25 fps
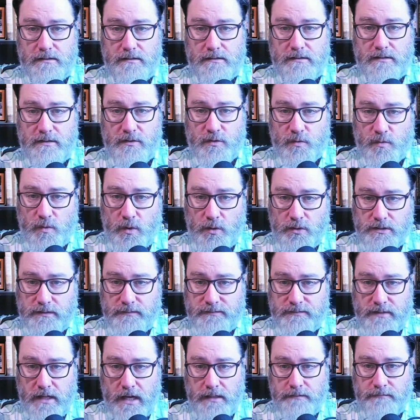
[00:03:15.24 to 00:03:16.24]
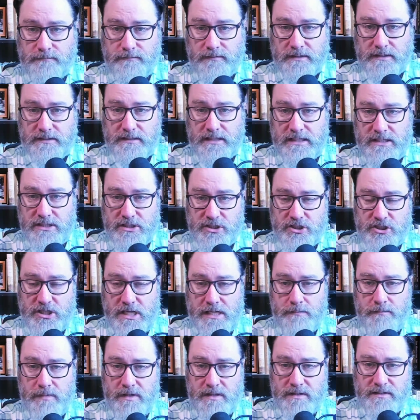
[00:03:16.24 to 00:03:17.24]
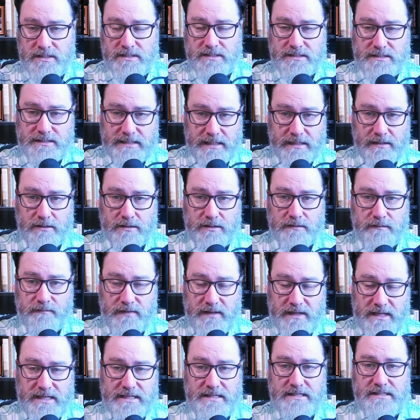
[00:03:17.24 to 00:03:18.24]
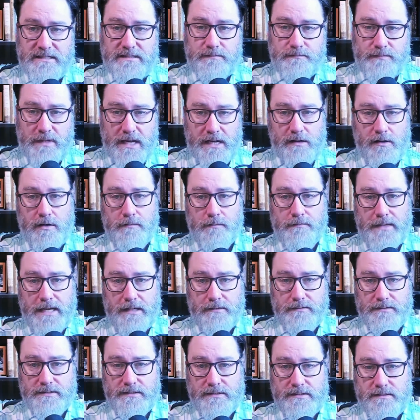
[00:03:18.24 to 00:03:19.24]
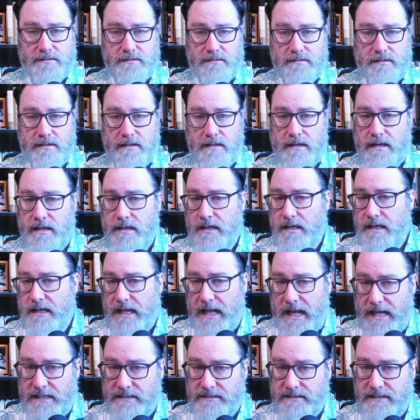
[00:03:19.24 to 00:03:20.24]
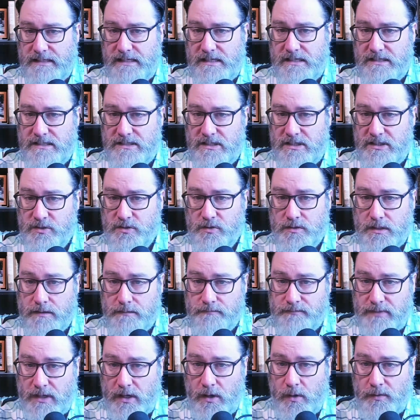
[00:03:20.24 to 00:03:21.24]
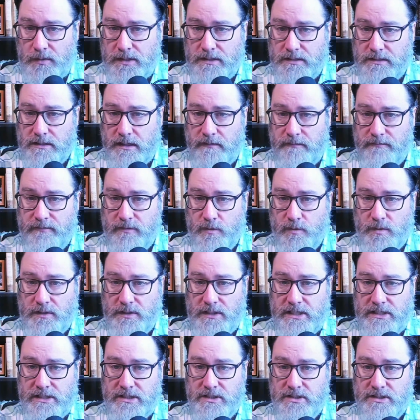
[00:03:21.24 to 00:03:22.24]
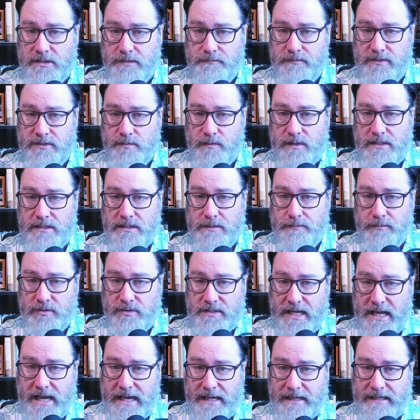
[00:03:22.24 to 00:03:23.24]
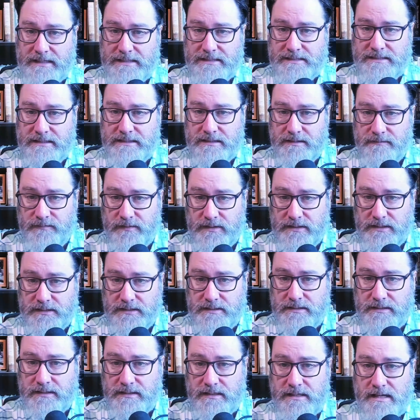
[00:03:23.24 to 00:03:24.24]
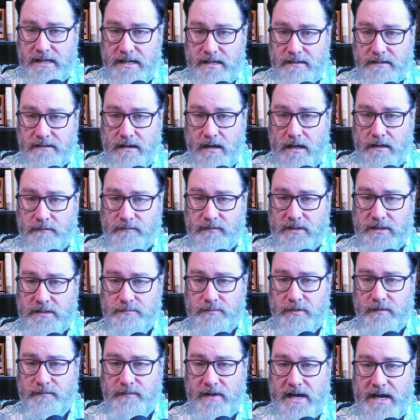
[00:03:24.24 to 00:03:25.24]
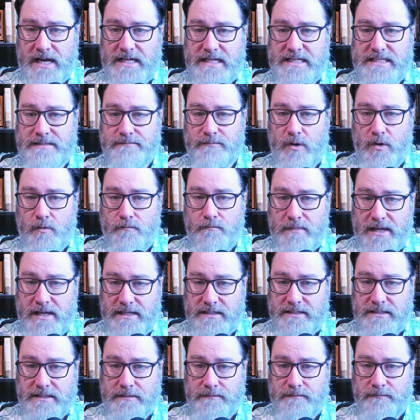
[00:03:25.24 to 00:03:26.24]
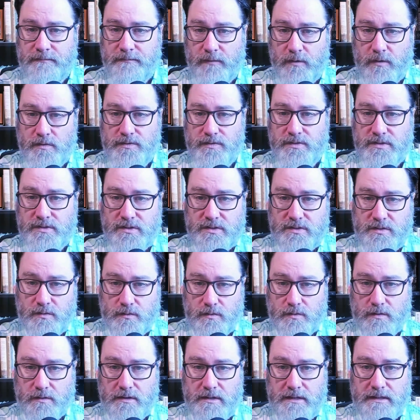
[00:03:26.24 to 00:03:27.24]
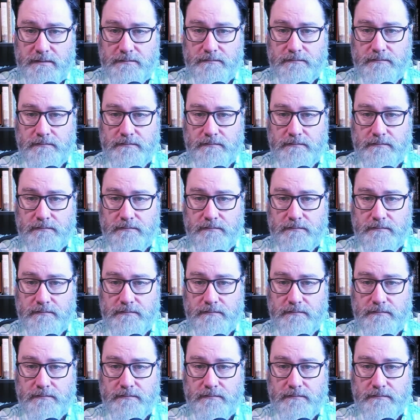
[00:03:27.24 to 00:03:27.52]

Now, the role of conflict in shaping this narrative is paramount. As the essential component of the relationship between the protagonist and the villain, conflict provides momentum for the story,